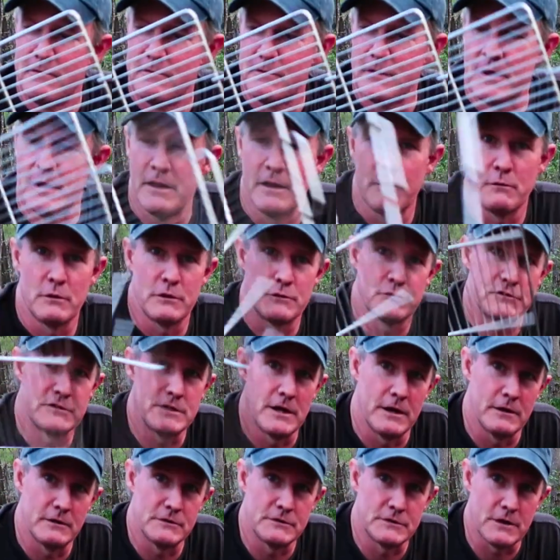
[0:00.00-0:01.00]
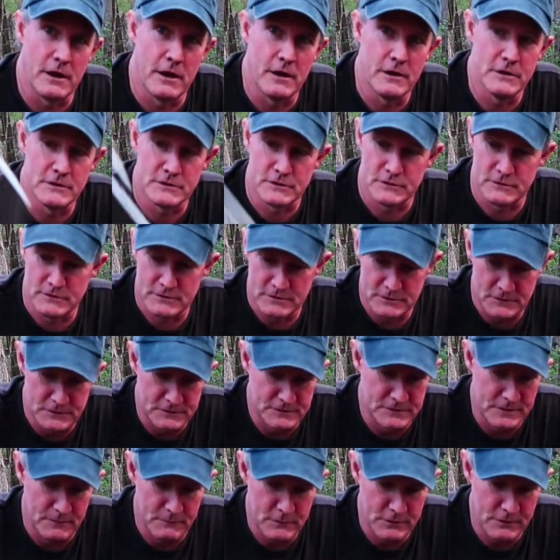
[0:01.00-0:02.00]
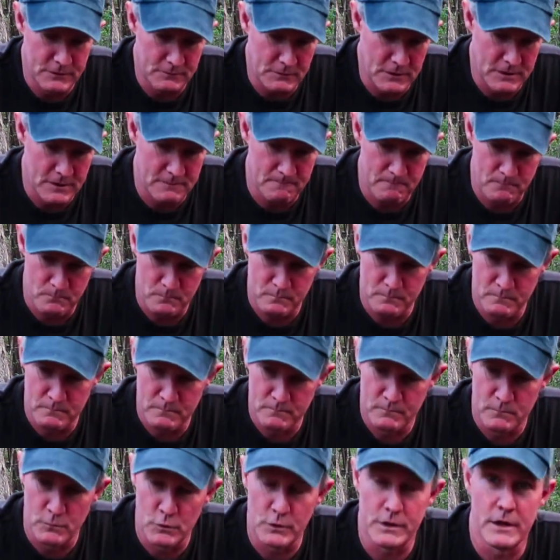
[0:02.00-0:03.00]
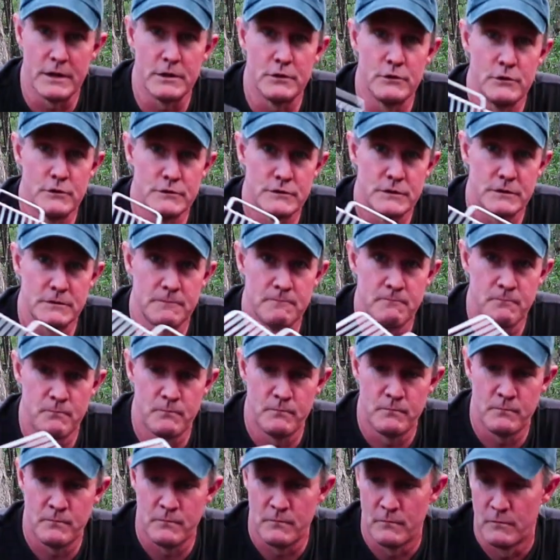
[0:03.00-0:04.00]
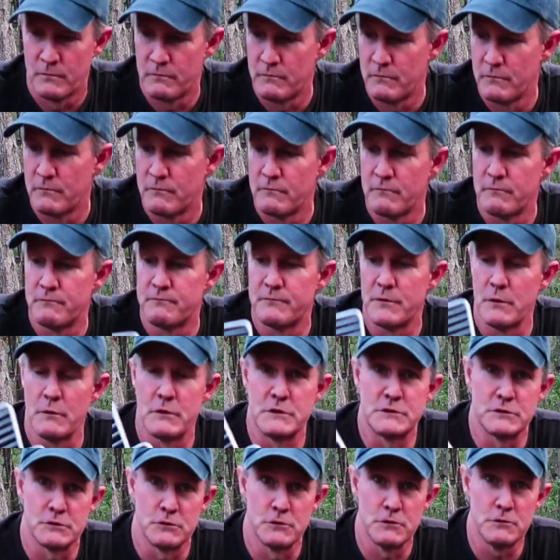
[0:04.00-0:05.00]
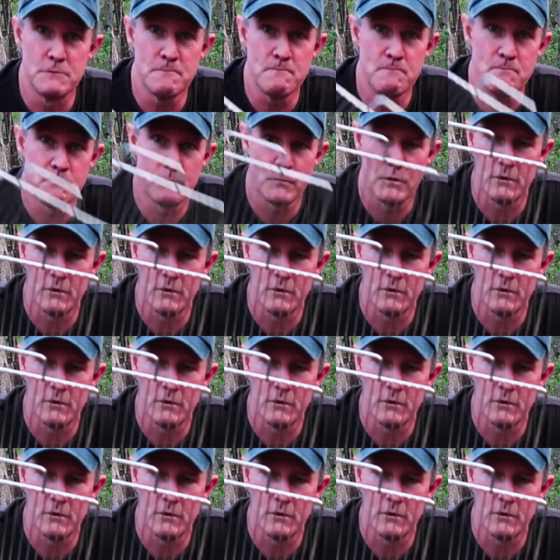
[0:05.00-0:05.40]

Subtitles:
yeah, I want to see how this goes, because this is something I'm going to look at using very soon.